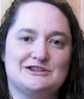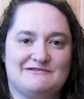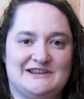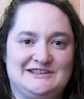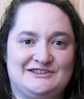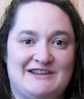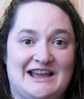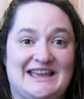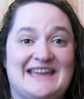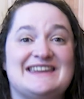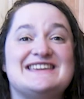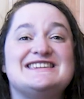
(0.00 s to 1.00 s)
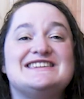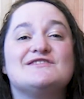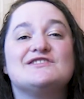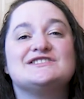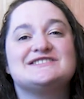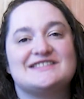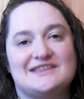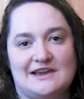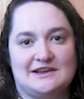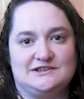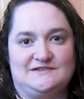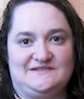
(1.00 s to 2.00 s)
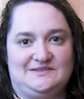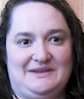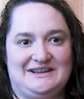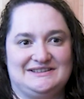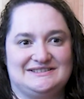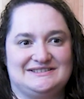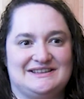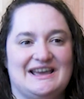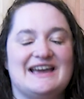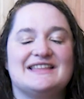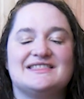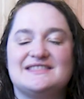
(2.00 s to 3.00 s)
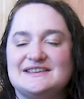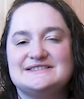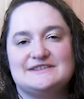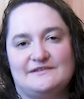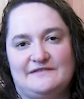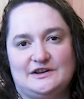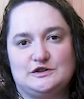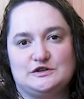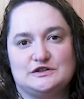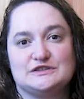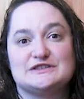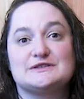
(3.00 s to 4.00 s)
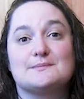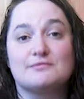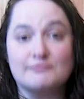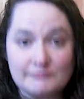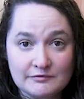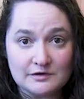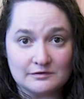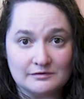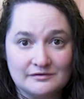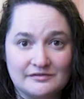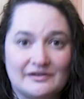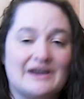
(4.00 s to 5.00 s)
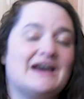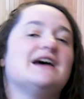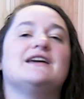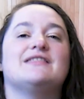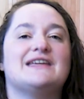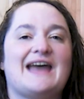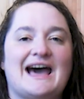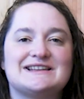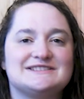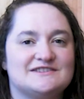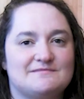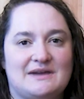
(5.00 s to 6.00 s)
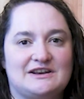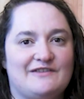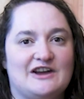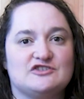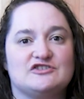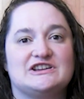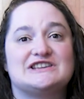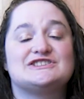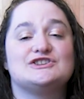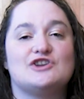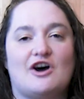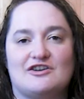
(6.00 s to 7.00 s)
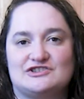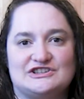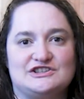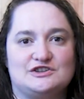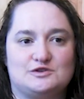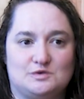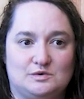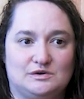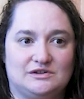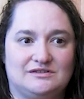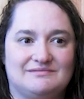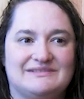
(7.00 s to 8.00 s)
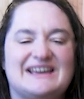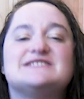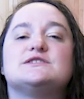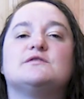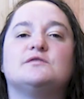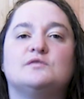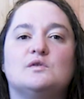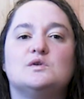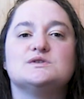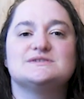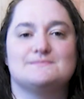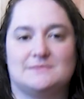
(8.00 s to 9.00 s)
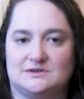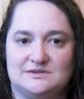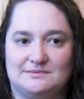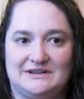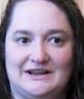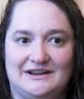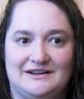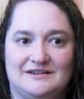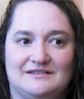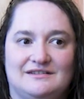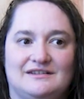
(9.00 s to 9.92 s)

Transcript: to the racetrack and even to the edge of space, these innovations prove that additive manufacturing is not just a tool, it's a force multiplier.